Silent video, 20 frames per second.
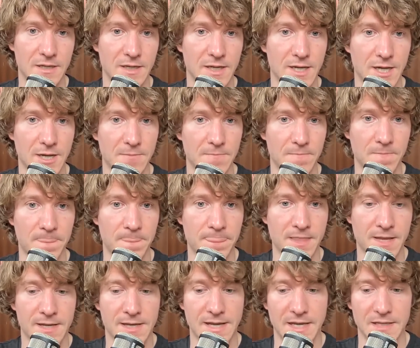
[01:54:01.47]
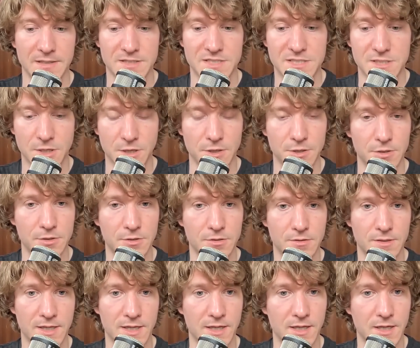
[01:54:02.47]
And so,
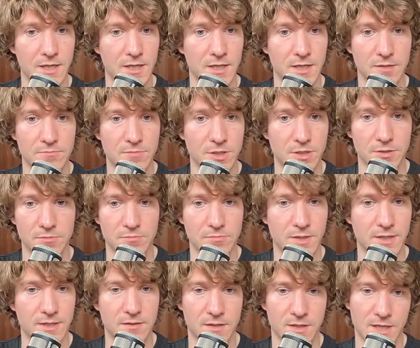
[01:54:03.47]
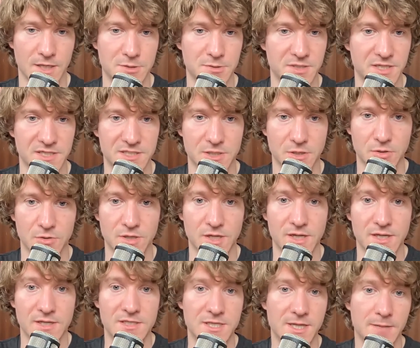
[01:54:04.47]
you know, like 100 years old,
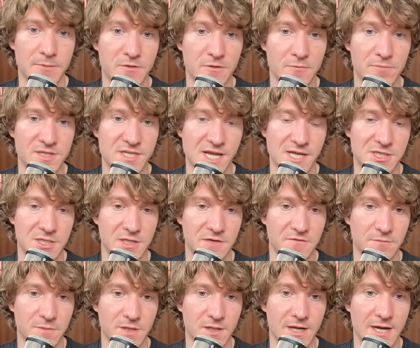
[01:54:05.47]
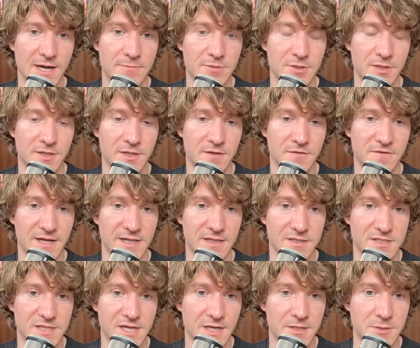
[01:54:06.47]
some of them potentially from the Library of
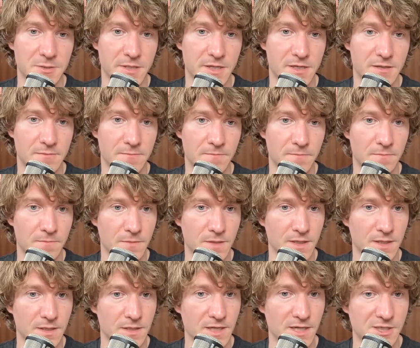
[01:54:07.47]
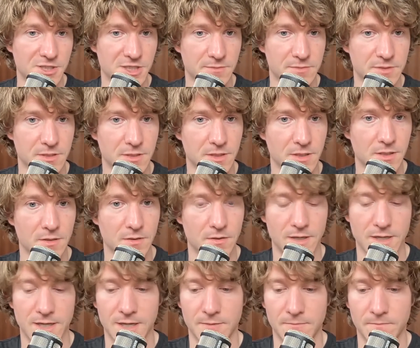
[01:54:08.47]
Alexandria in Egypt,
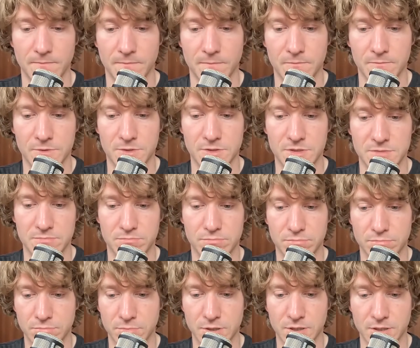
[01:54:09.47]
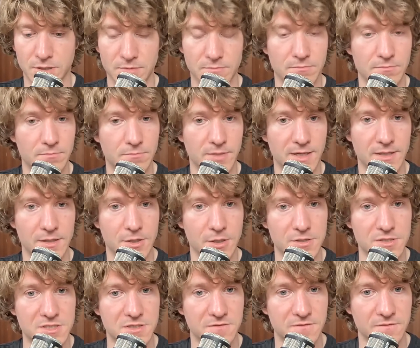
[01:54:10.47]
which was, you know, by the
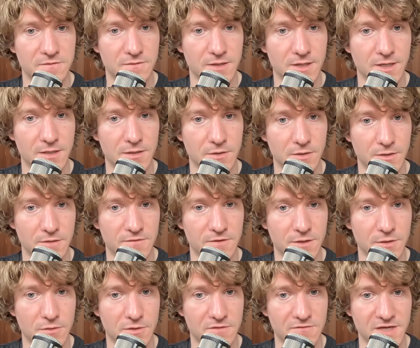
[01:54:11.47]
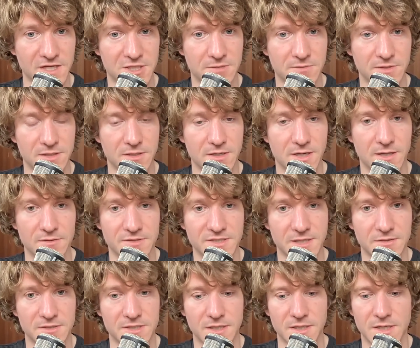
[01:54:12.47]
coast of, in the very north of Egypt in the Nile
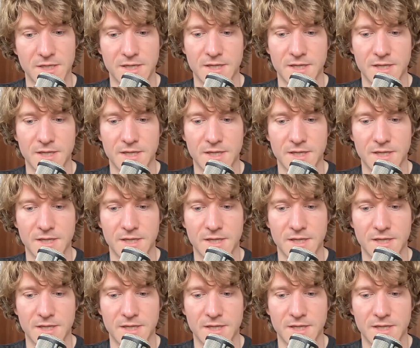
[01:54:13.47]
Delta,